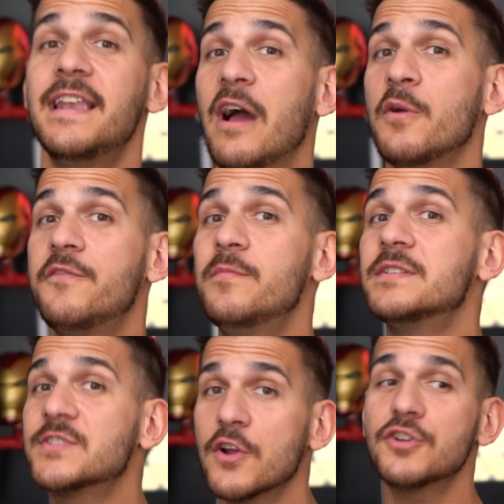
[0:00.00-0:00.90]
Now, if you've
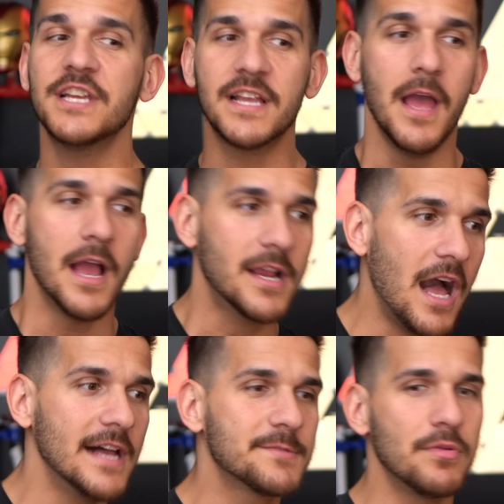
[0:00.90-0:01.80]
been searching
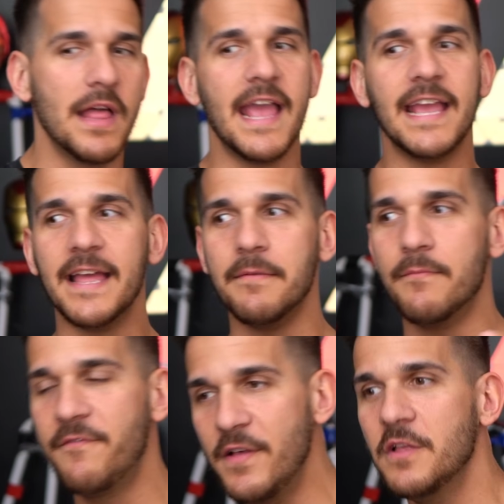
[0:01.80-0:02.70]
cosplay
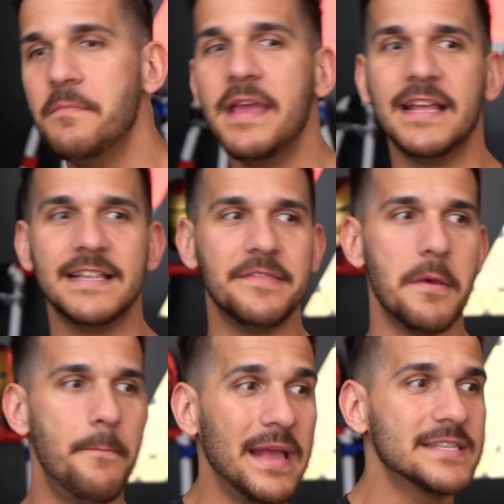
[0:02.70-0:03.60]
and filament and
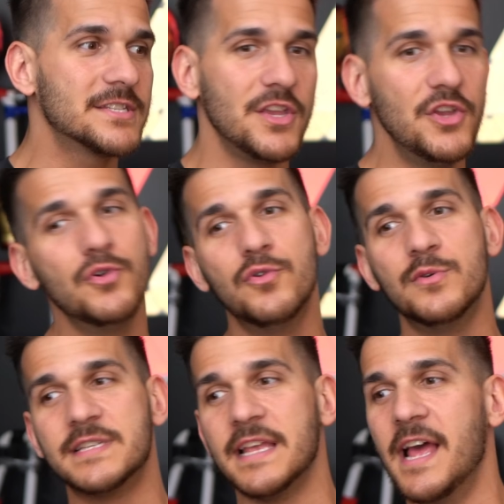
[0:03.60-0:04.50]
the best to
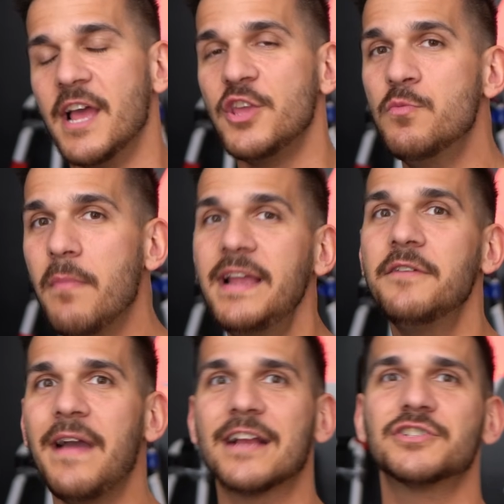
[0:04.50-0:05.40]
use, and you might
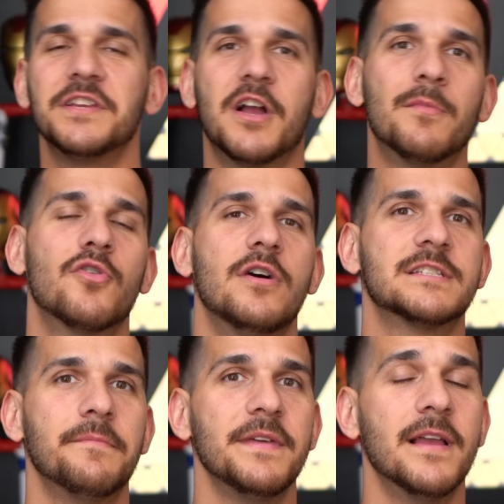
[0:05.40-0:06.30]
have actually come across
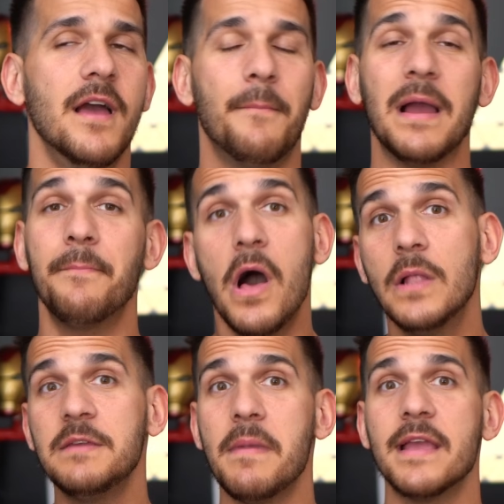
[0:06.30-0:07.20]
something by
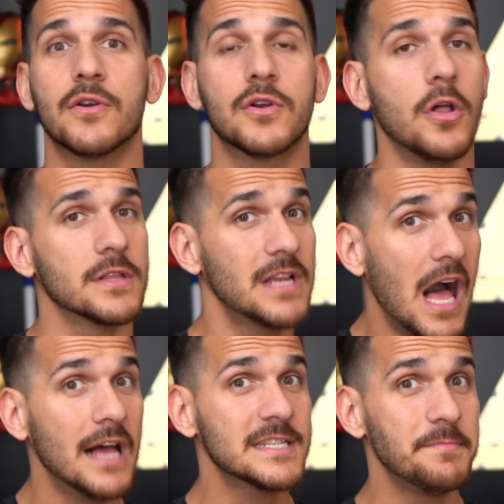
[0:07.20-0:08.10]
Polymaker called
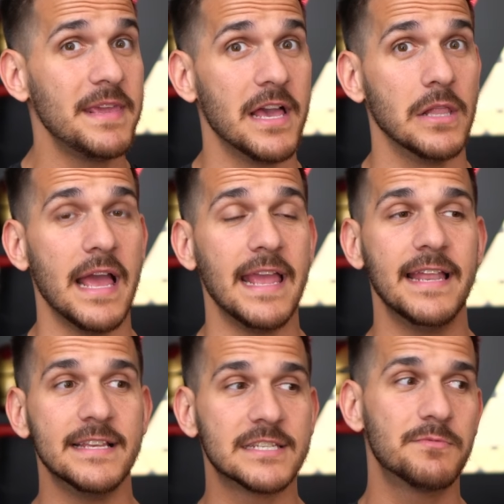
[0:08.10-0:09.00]
CosPLA.
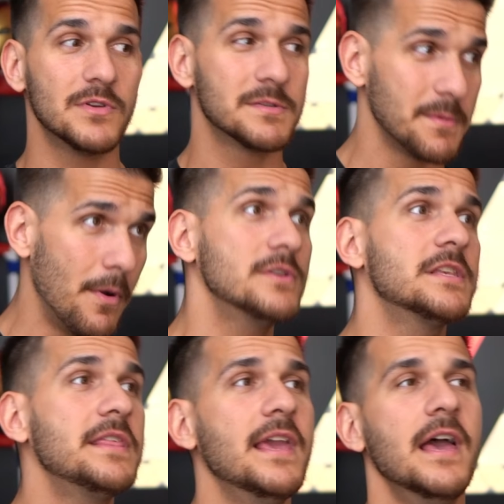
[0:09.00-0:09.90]
It is
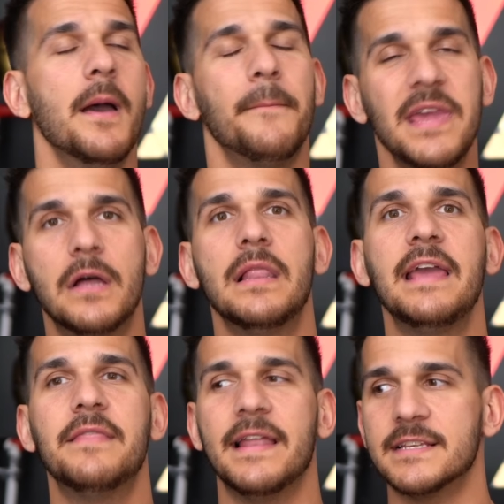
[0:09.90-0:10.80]
supposedly
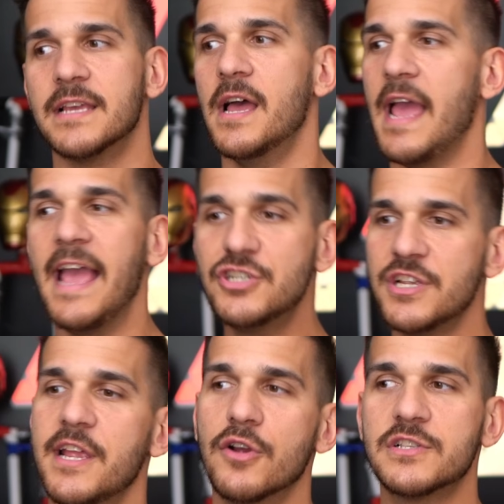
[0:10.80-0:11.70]
PLA that is
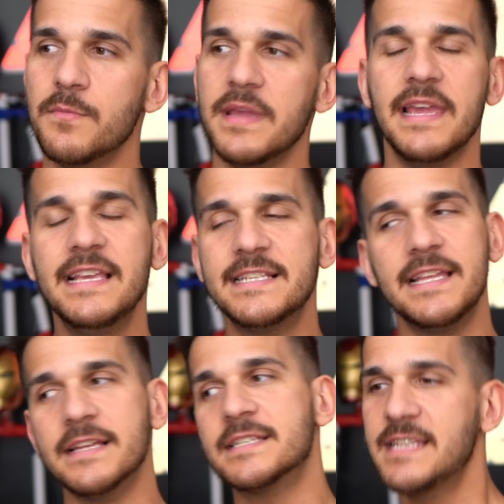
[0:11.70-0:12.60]
engineered to be
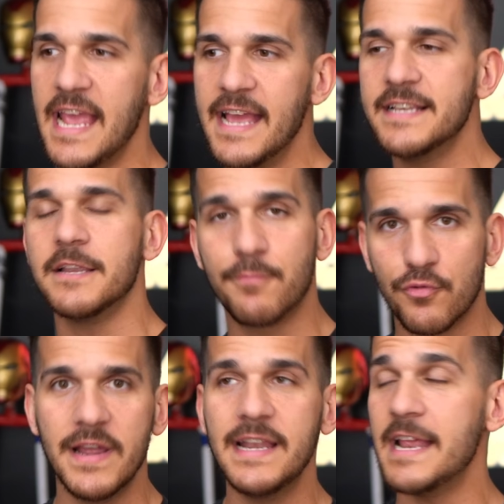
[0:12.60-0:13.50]
easy to sand and
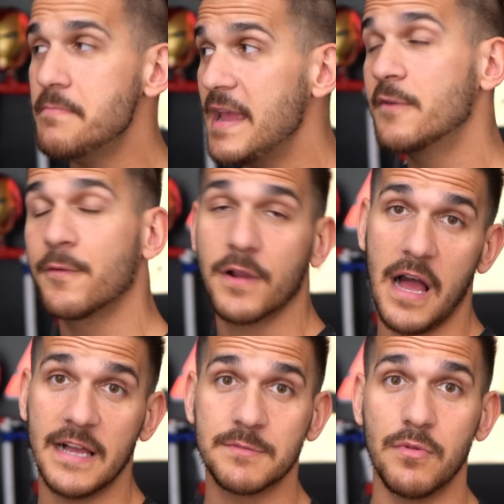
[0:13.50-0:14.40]
print and made for
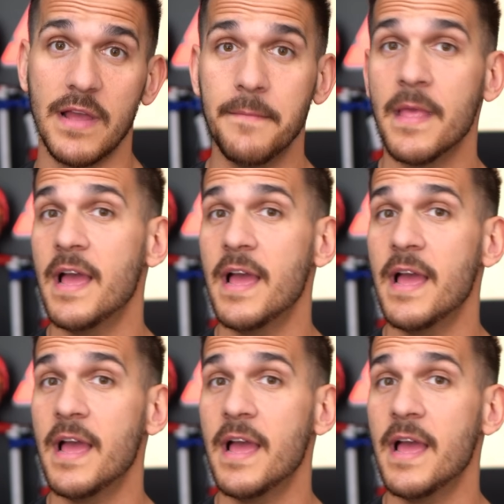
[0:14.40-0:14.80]
cosplay.